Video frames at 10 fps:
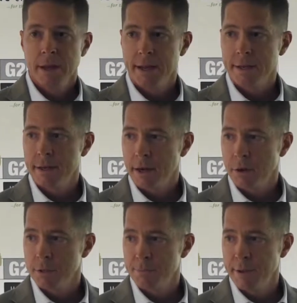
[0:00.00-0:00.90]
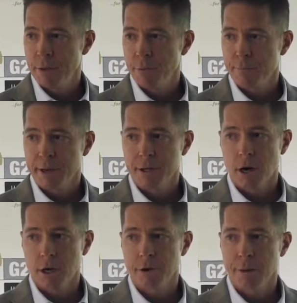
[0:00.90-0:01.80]
And I was meeting with my
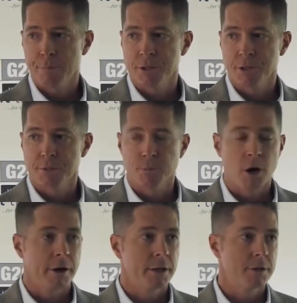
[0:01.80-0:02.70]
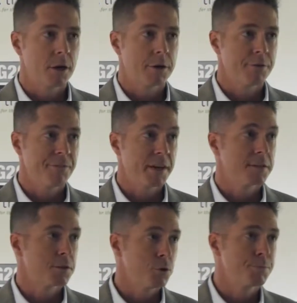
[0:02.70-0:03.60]
doctor at Princess Margaret, Dr.
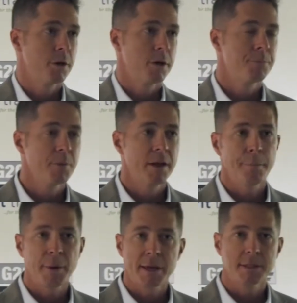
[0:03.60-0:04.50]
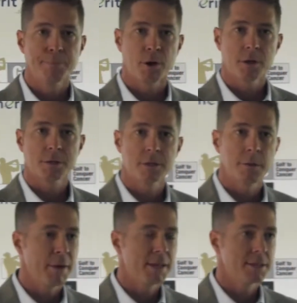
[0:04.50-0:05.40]
Vikas Gupta, an amazing person,
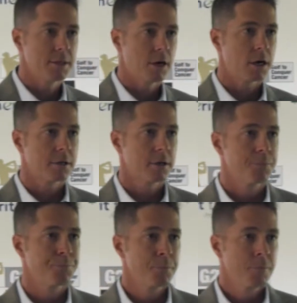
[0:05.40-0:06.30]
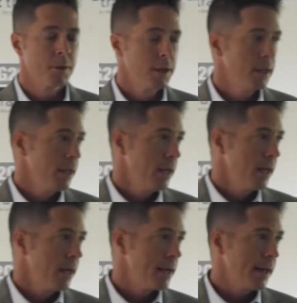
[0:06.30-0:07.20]
amazing doctor.
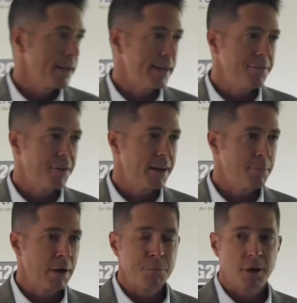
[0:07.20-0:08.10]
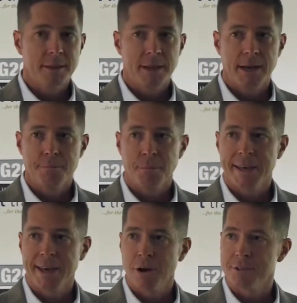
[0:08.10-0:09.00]
And he identified in my blood that my
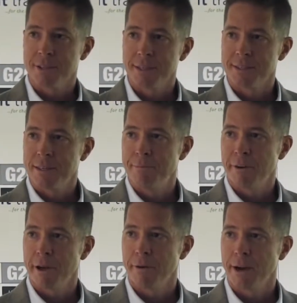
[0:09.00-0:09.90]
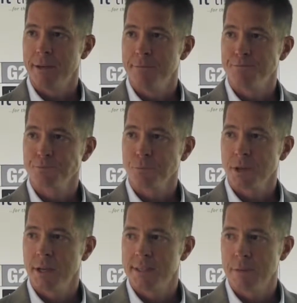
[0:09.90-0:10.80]
counts didn't seem very right.
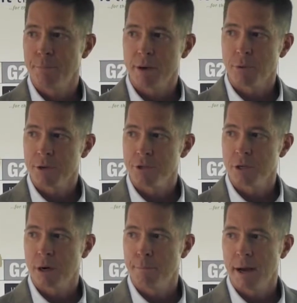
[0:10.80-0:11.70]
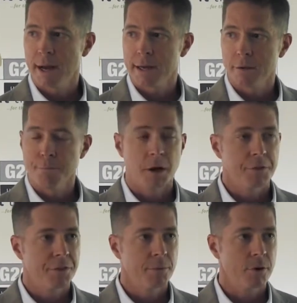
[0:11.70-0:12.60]
He said, Mike, why don't you come back in a
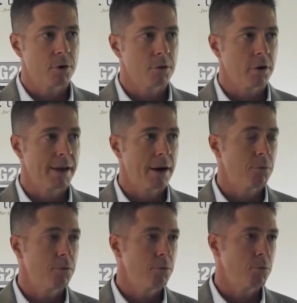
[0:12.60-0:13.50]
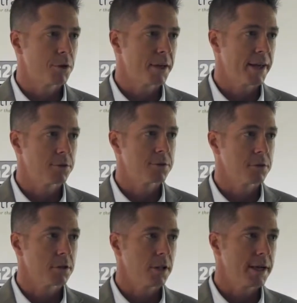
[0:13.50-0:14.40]
month and we're going to look at what the counts
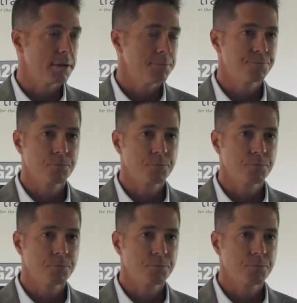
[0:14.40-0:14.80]
look like.